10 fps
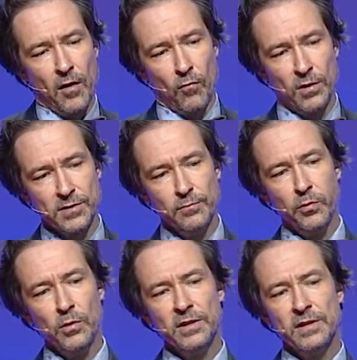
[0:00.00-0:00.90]
What's
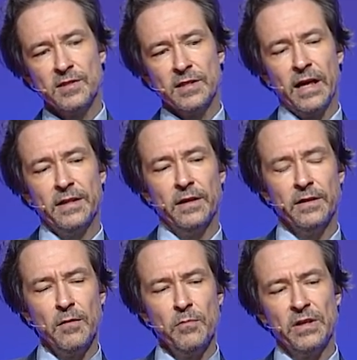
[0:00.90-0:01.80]
important is that
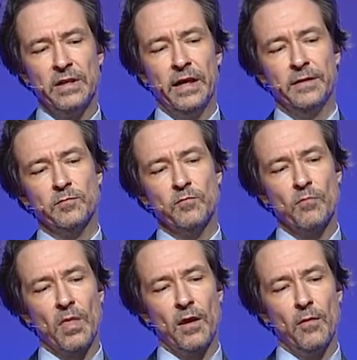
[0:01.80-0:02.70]
number then
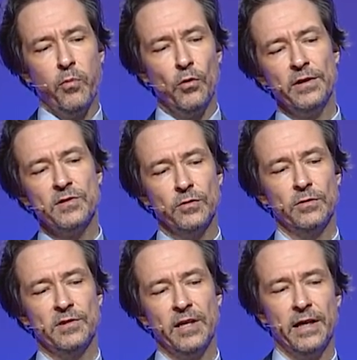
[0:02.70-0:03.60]
points to
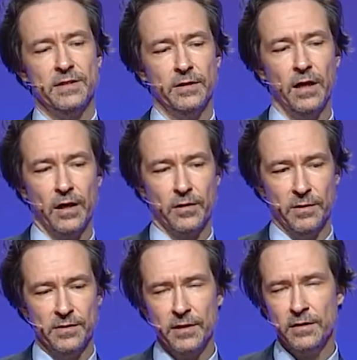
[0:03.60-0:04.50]
DID
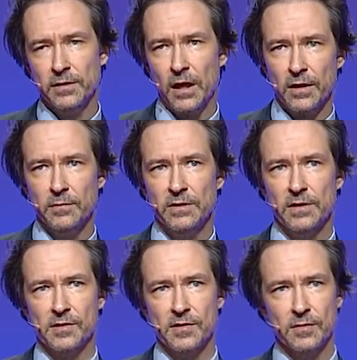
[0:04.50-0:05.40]
document. DID document
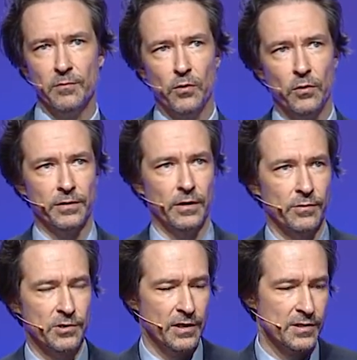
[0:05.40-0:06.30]
is a simple,
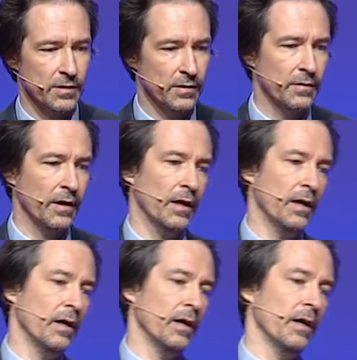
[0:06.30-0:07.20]
JSON
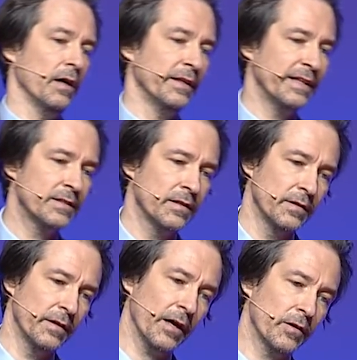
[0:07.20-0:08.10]

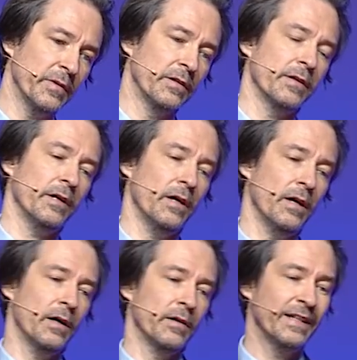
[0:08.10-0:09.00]
linked document,
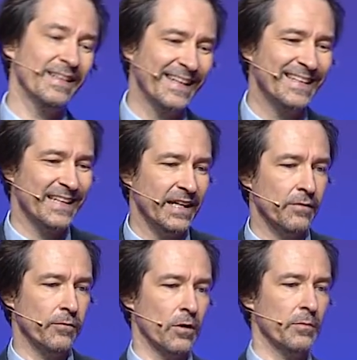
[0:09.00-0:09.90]
linked data
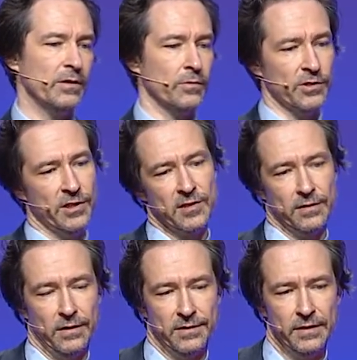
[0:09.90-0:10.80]
format, or JSON
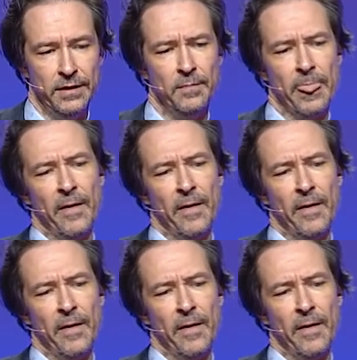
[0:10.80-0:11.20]
LD.